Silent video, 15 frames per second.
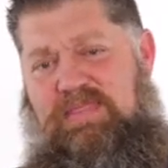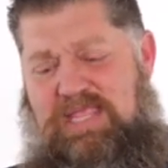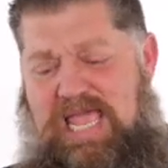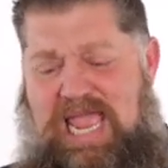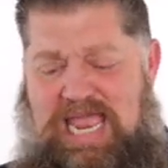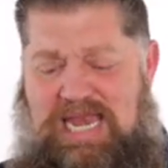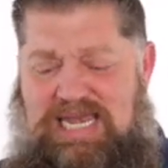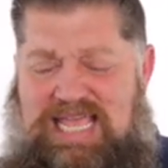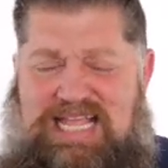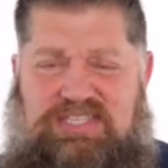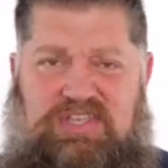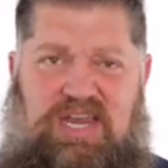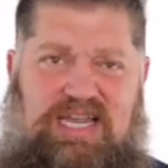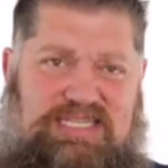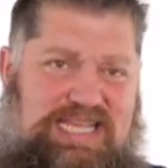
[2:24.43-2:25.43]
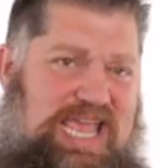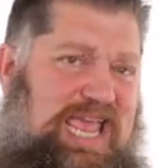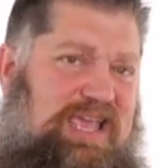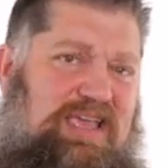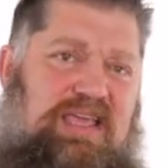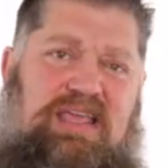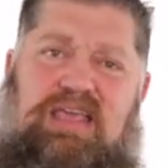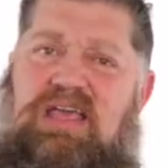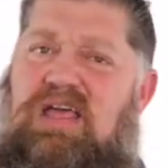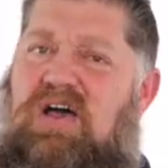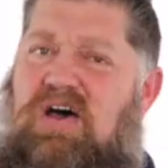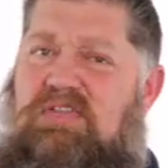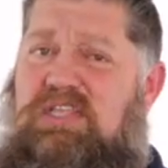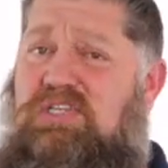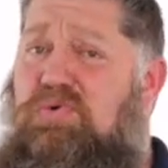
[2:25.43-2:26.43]
And it's going to take,
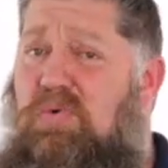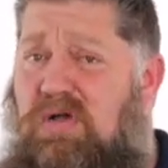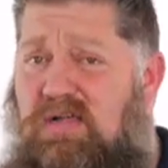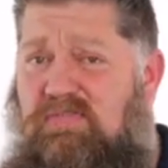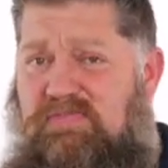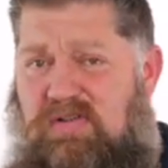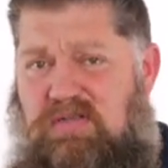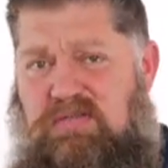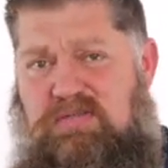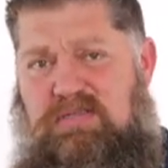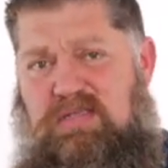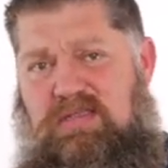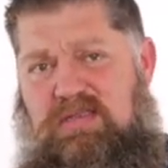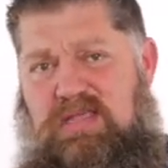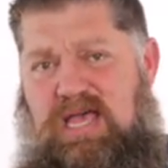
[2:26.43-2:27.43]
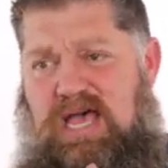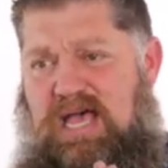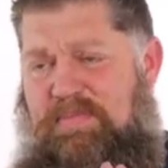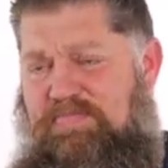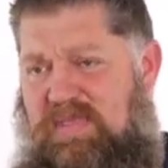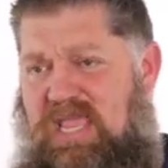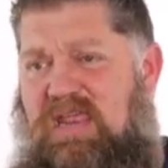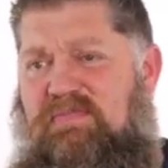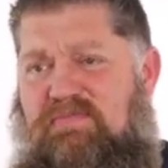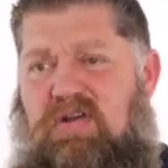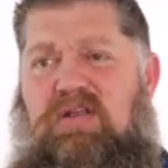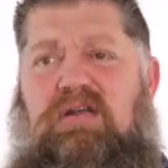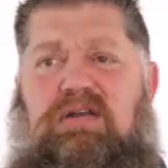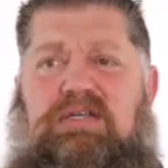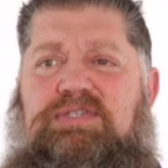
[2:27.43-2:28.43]
on the 12-volt
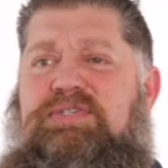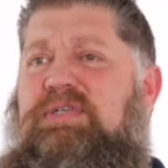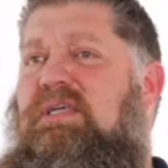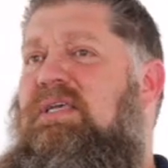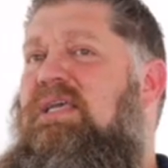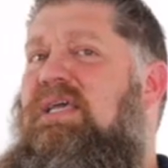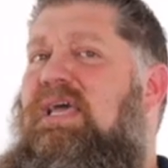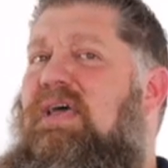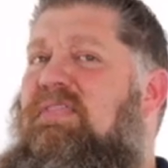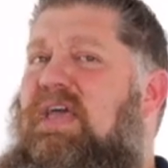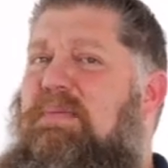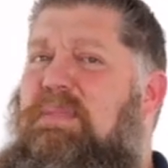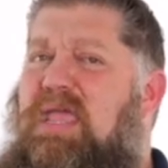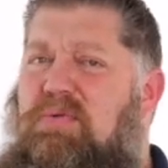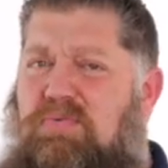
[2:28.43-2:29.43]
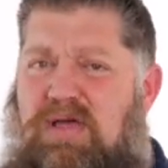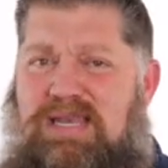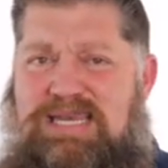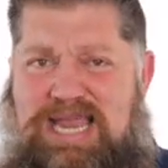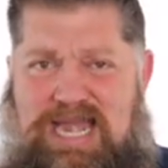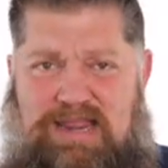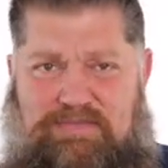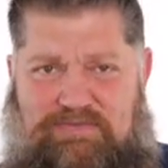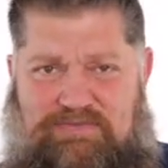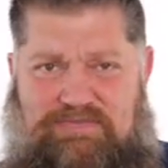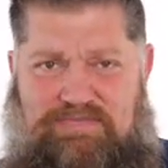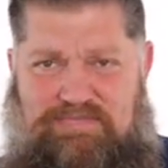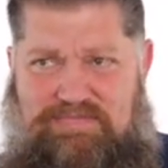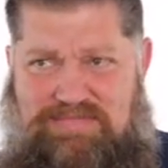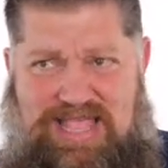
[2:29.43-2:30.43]
inverters, they may run
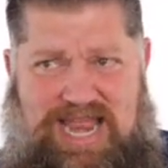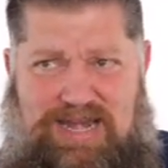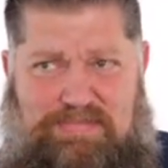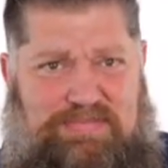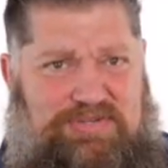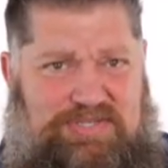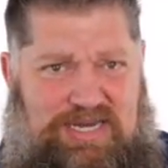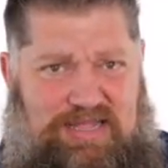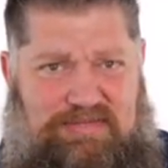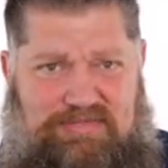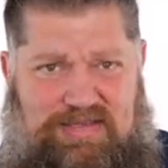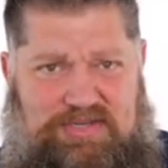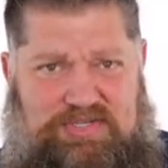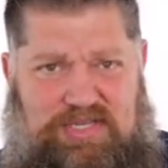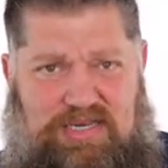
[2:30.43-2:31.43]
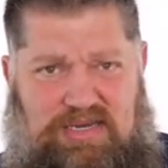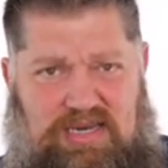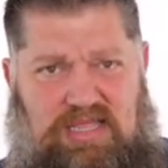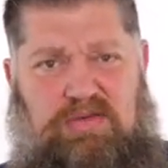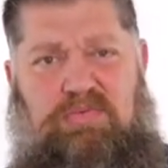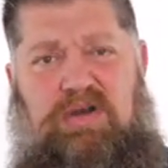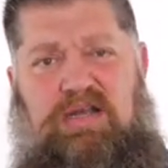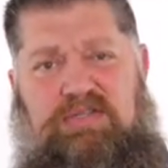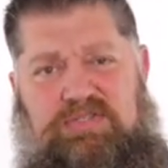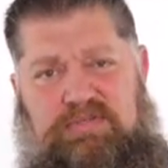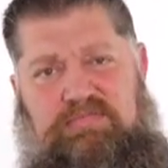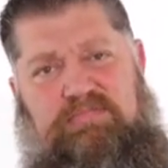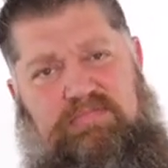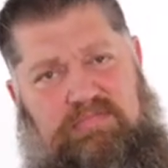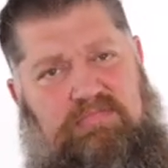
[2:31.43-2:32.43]
90% efficient. In other words,
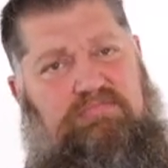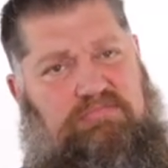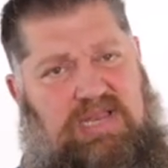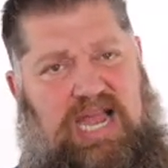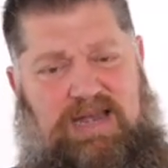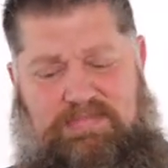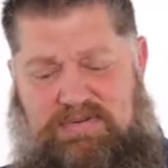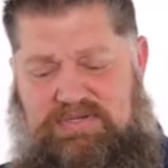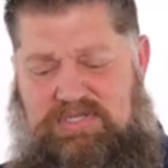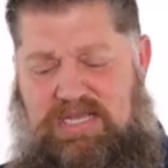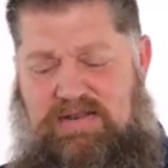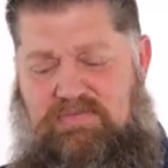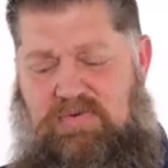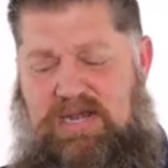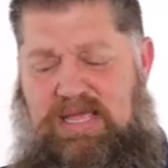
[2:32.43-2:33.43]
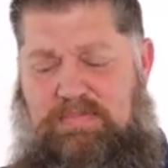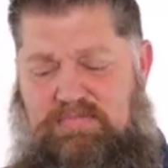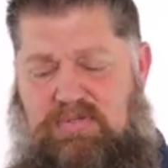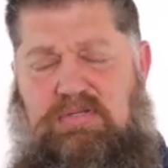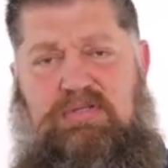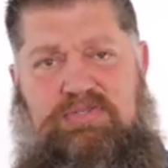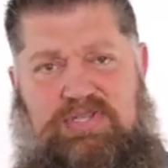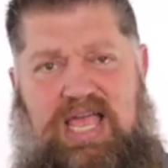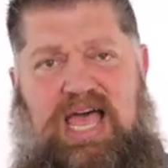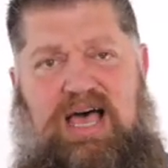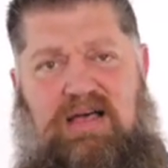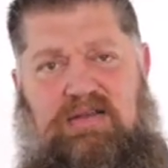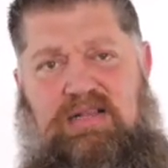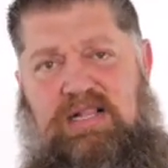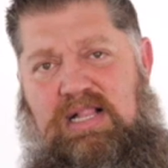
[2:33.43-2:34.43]
90% of what it pulls
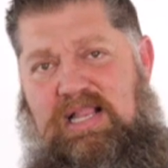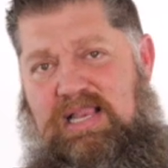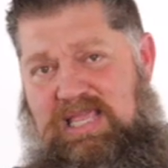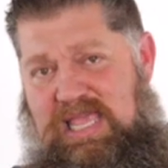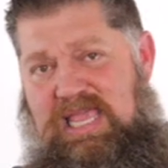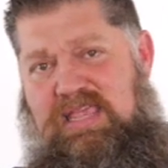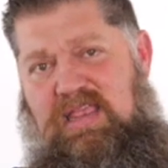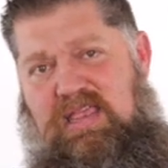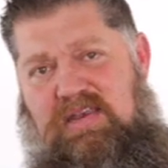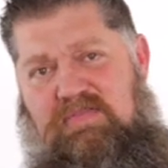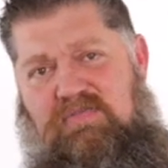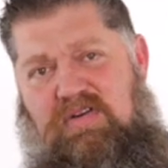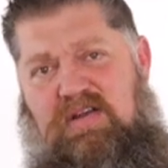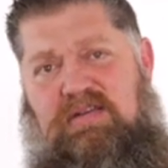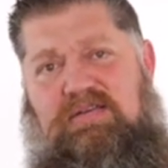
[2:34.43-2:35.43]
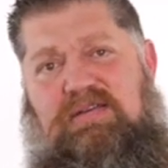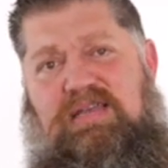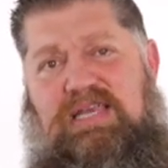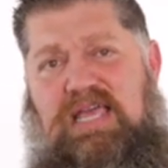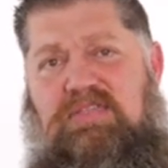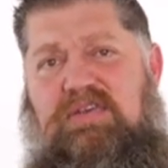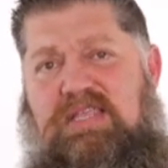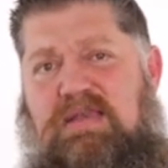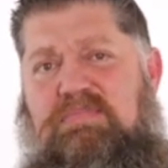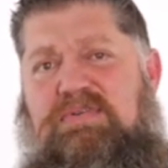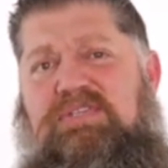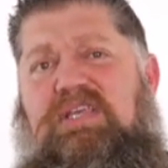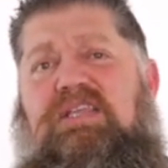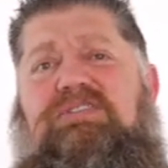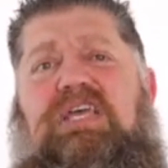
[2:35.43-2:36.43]
out, it can convert. The other
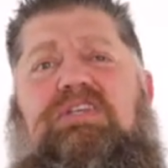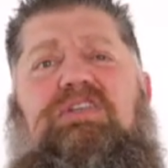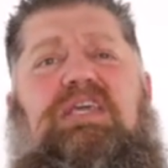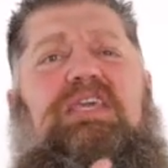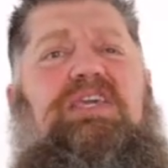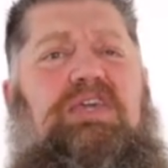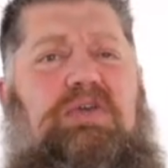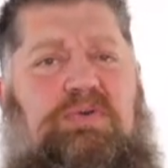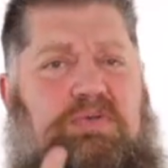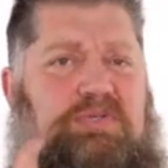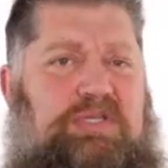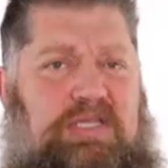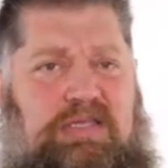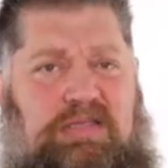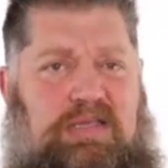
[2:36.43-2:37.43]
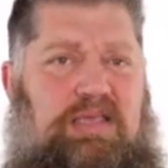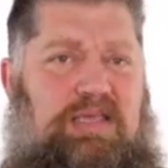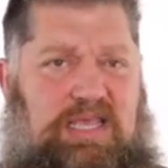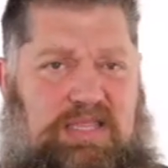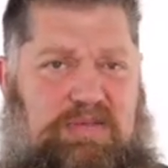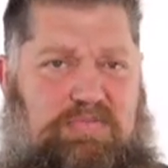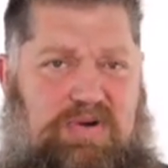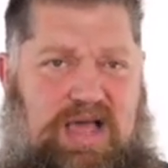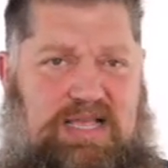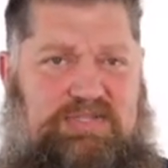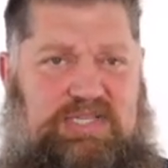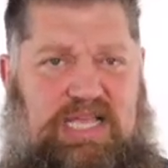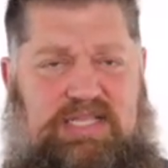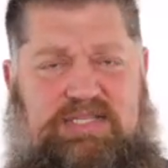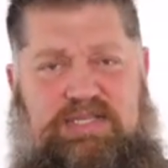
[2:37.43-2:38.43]
10% is actually used in the
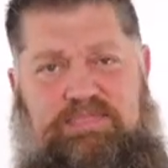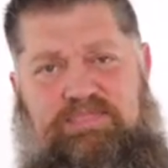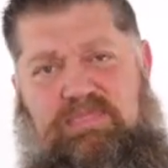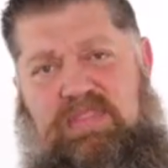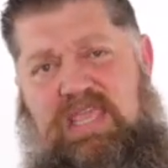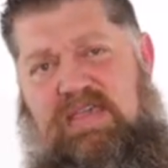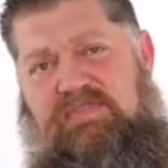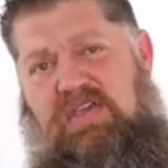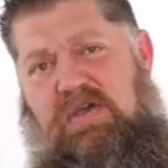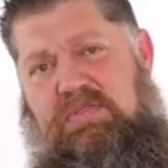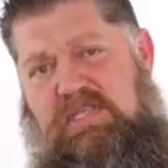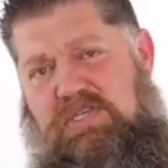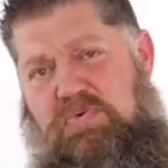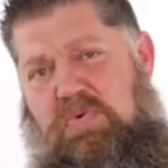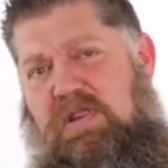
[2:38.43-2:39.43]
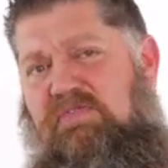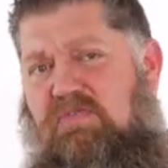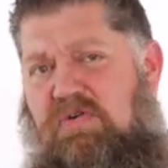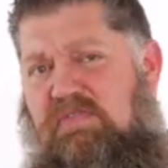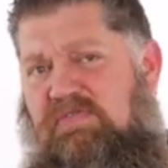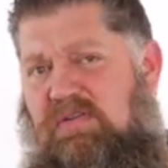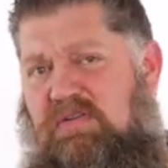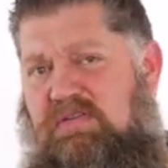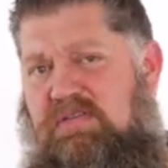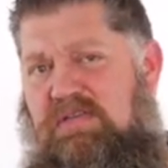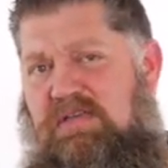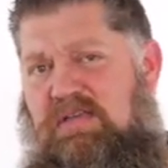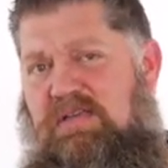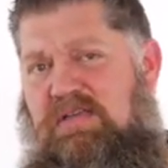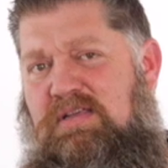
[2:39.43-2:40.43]
process. If you go with the 24-volt
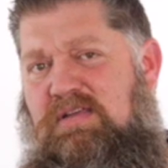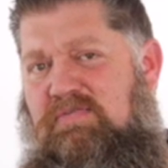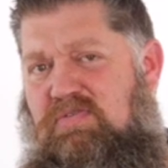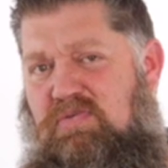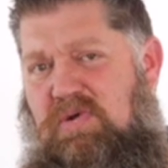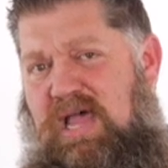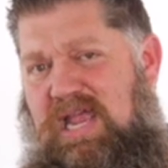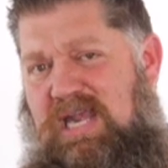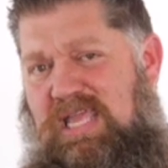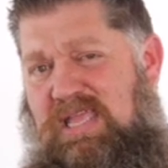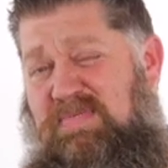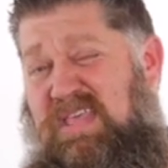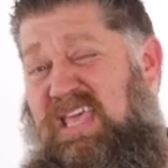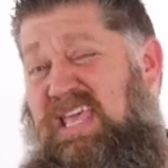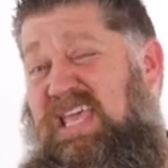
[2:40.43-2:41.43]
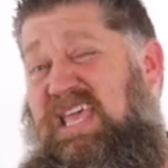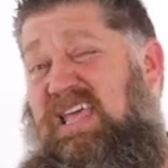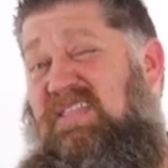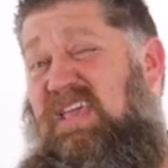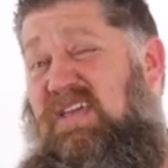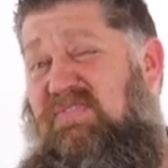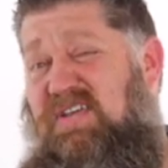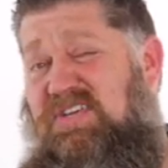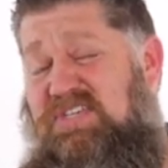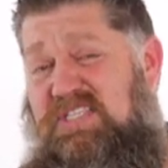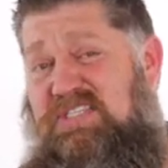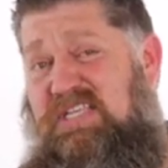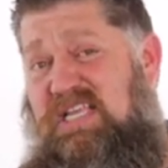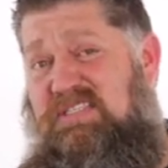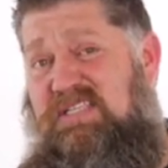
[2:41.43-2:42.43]
variety, the
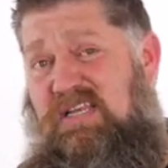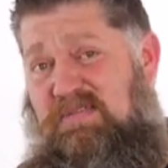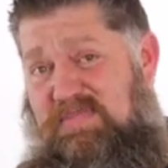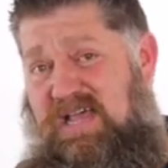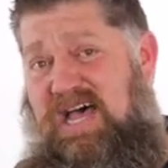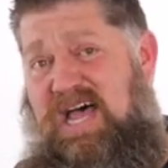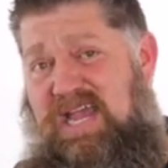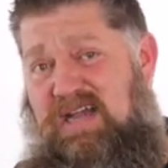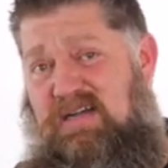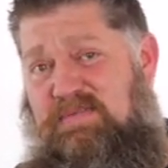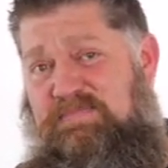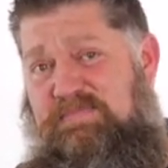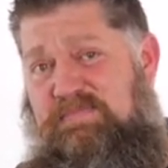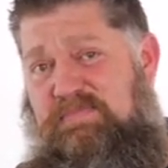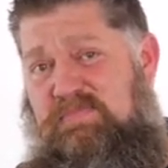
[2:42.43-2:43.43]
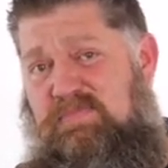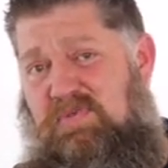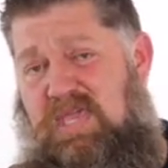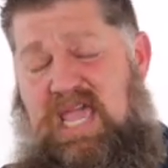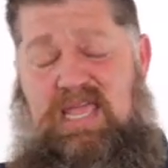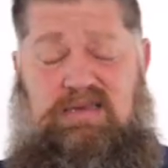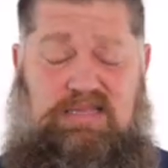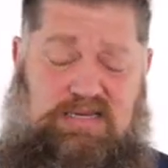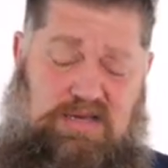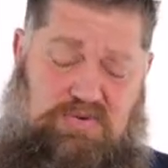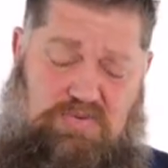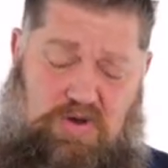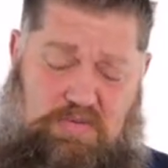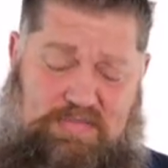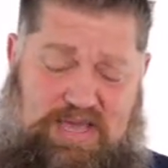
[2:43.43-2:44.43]
efficiency is a little bit higher. Okay, now don't
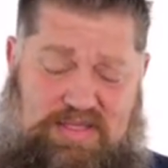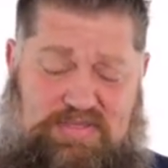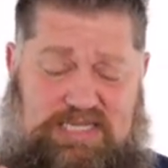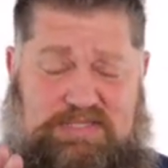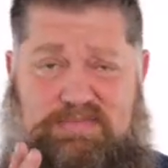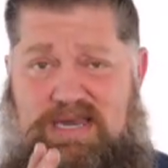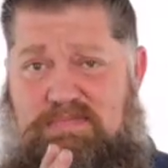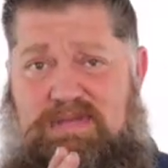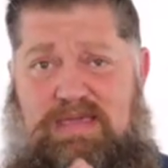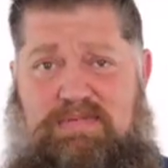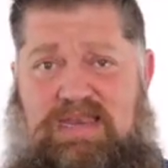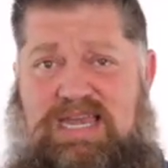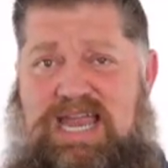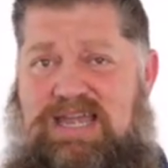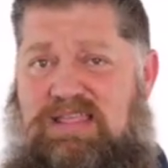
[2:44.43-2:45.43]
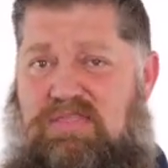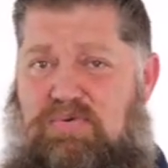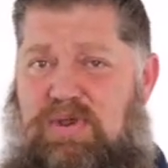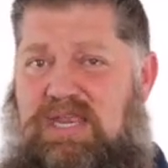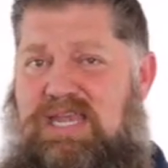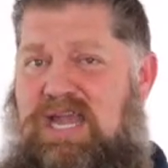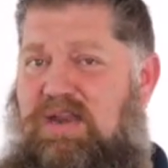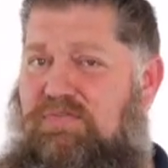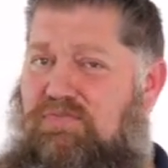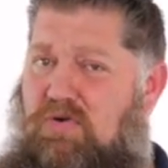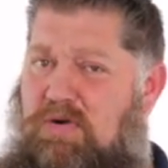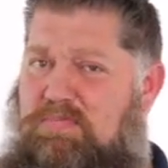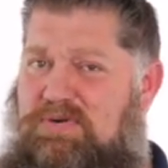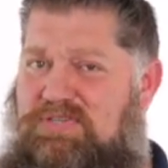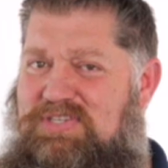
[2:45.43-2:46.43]
quote me on this, but it may be 93,
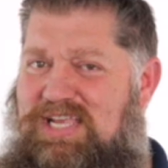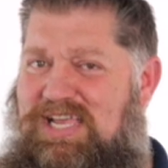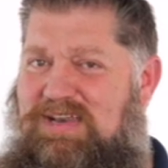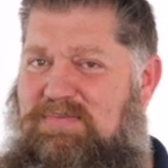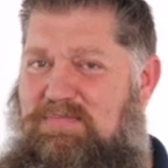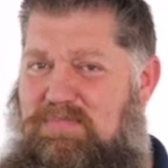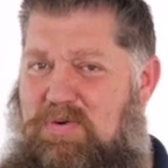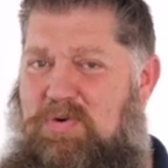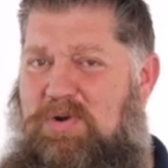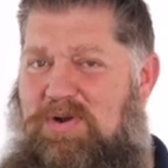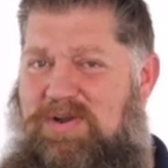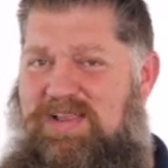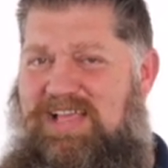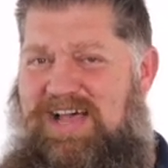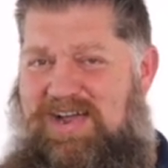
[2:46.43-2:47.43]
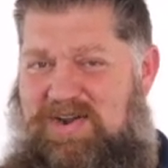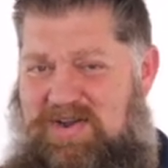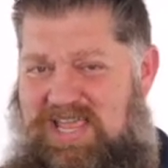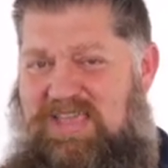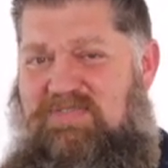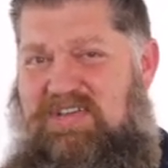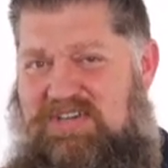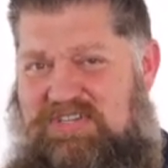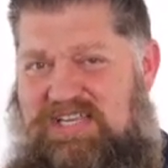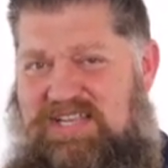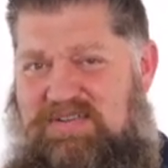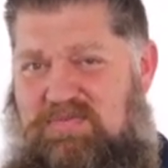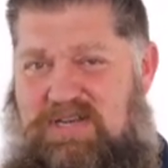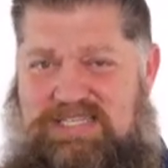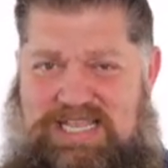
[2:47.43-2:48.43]
94% more efficient.
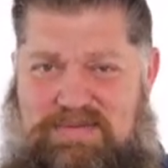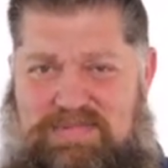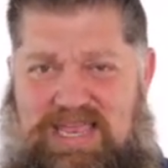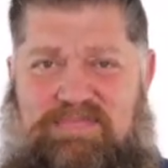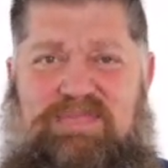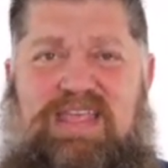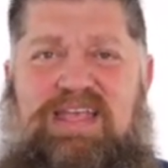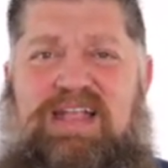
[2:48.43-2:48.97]
What does that mean?